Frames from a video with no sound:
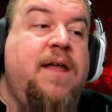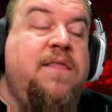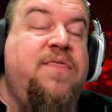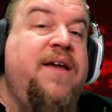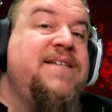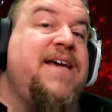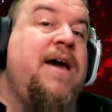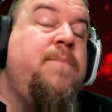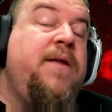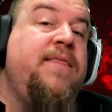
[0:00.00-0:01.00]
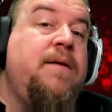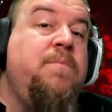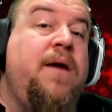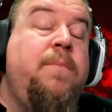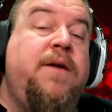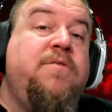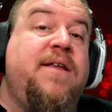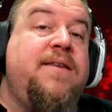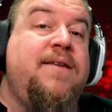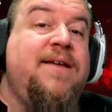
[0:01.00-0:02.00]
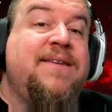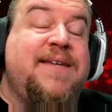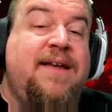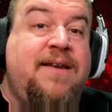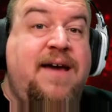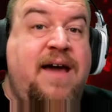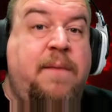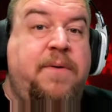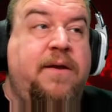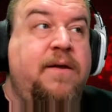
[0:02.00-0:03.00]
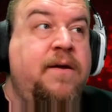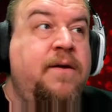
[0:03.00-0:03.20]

and things happening that maybe you didn't intend to happen.